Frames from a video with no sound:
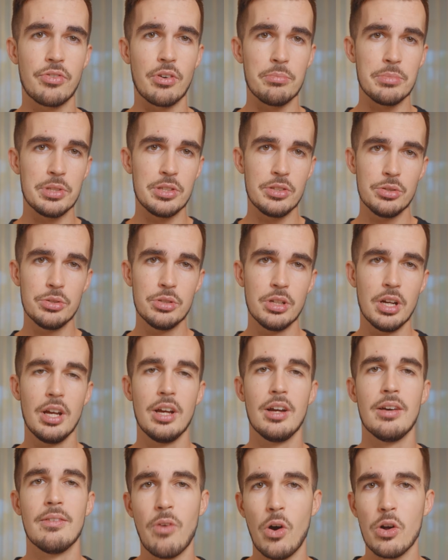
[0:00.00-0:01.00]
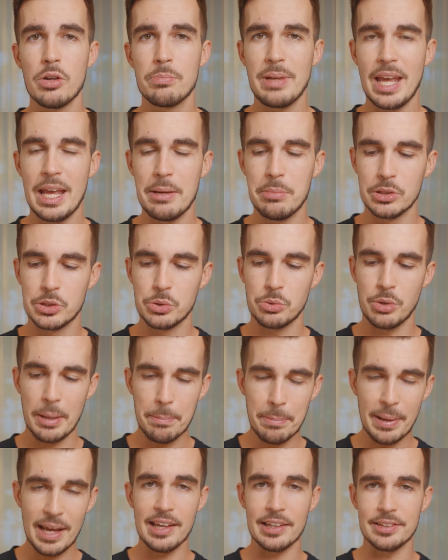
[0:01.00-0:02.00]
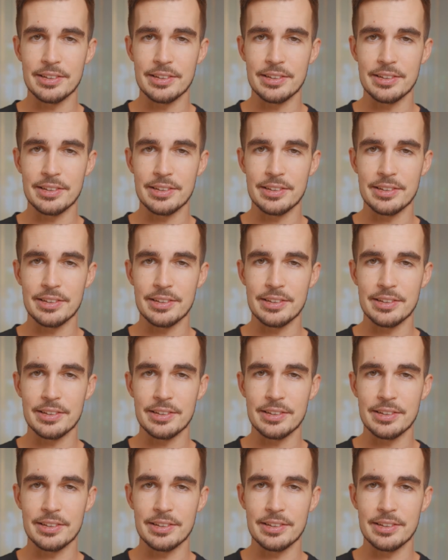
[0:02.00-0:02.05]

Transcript: from you won't be able to repay